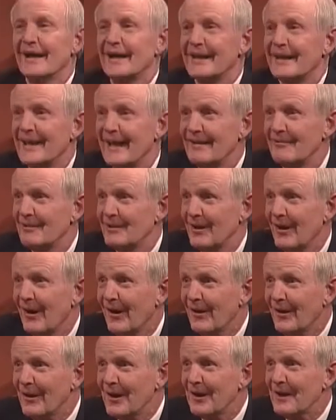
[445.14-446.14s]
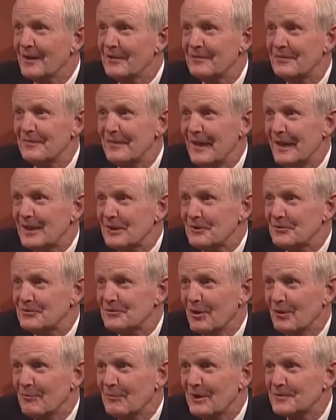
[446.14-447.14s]
Kevin Law, thank you
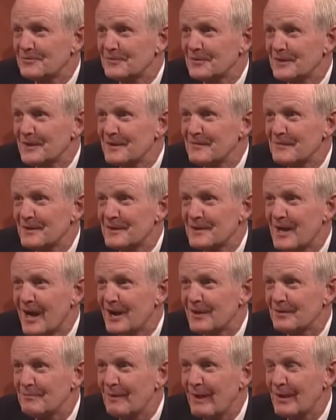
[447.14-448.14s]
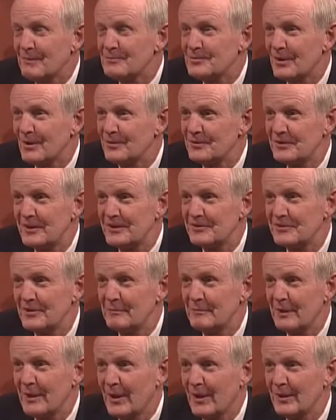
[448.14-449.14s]
so much for coming to the Dr. Bob Show and teaching
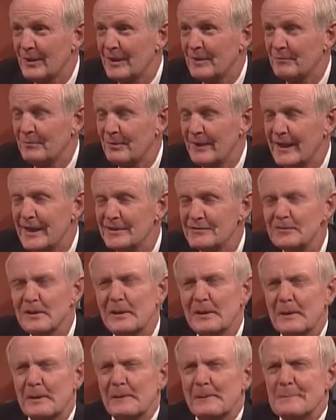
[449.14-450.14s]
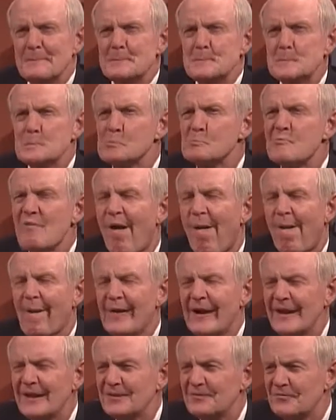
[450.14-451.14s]
me on implants. I
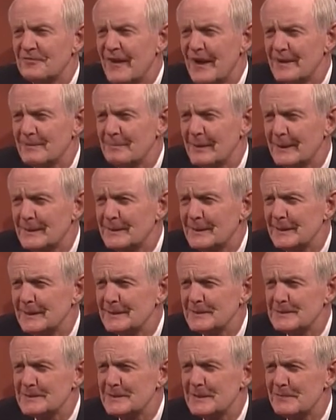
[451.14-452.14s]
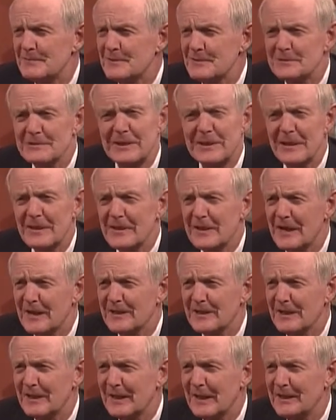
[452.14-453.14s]
have to find my teeth and see if there's any that I
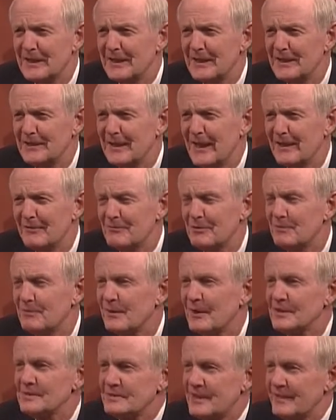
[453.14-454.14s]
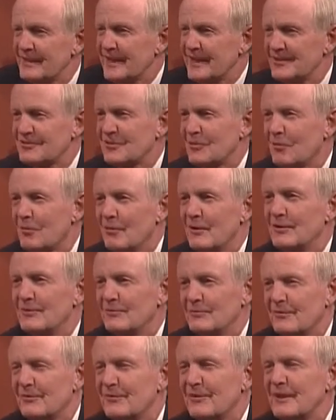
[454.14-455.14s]
think I need to have replaced. I think it's a
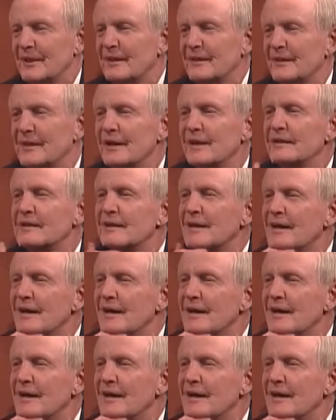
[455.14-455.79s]
wonderful thing that